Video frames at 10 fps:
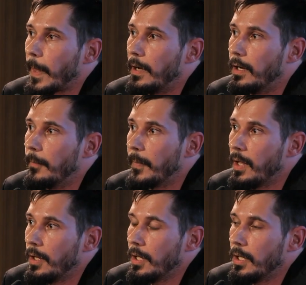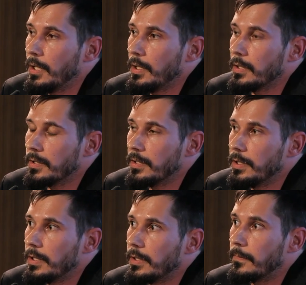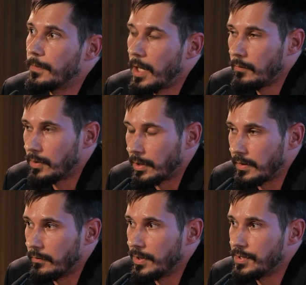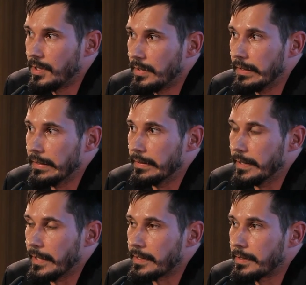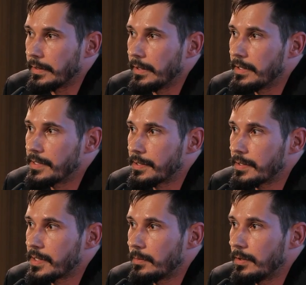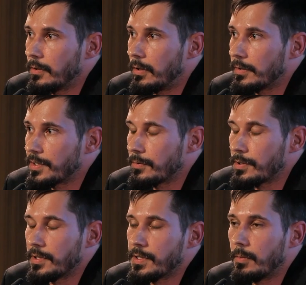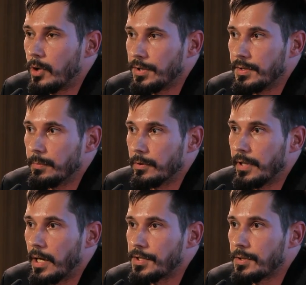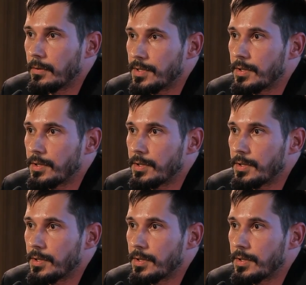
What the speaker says: The framework in which they did that is something called socialist commodity production.